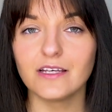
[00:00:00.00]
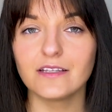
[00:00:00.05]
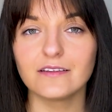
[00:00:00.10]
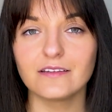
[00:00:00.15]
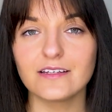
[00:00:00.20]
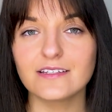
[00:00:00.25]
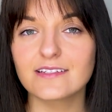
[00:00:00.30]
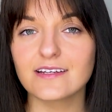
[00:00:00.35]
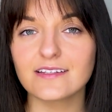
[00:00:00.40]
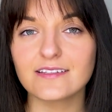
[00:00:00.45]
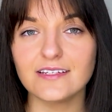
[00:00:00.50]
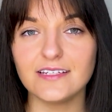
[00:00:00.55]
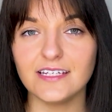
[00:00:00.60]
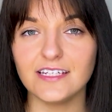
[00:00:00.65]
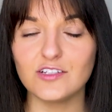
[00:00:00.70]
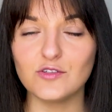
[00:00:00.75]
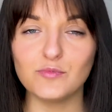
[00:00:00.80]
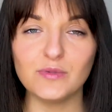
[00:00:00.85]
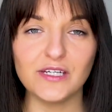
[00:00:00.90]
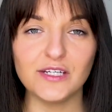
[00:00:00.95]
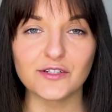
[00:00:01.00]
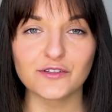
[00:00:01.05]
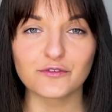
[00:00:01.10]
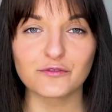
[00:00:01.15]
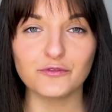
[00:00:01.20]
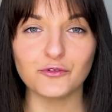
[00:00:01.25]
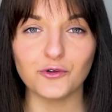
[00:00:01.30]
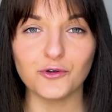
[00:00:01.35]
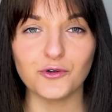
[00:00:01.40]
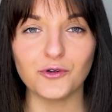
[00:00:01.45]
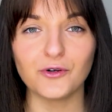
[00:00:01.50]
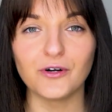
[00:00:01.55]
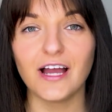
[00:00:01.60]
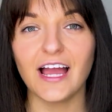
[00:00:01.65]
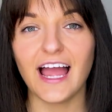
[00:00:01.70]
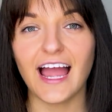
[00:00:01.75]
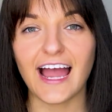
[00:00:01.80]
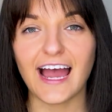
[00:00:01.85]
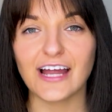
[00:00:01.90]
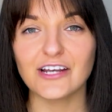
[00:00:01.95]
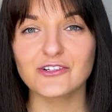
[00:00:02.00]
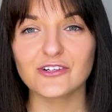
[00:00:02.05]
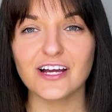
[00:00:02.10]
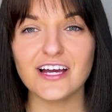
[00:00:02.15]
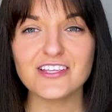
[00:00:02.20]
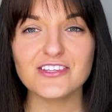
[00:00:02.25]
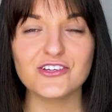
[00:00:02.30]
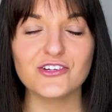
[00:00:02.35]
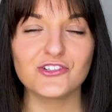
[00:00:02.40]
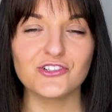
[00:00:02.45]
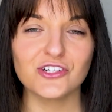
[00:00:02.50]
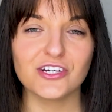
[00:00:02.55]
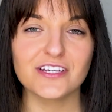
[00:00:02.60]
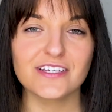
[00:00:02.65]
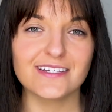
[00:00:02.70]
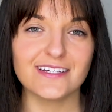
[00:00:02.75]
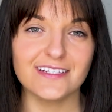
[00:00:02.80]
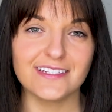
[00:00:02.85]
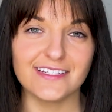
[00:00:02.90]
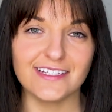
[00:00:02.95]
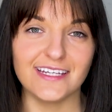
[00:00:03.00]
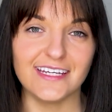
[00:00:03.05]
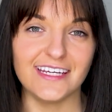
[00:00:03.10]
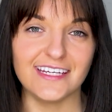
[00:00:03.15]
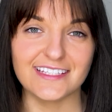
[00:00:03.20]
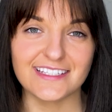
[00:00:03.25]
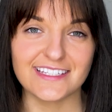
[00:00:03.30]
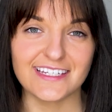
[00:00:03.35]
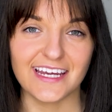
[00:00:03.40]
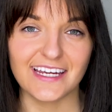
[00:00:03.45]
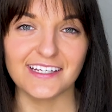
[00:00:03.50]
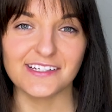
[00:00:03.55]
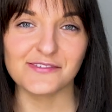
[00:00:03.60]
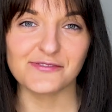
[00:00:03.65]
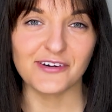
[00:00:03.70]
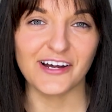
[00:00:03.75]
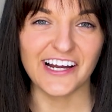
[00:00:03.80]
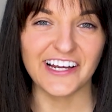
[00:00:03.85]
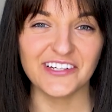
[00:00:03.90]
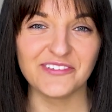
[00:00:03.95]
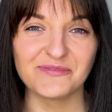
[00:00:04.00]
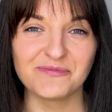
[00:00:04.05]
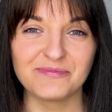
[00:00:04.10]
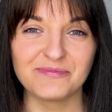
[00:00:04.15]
This doesn't need to be your full address, just a city and state is fine.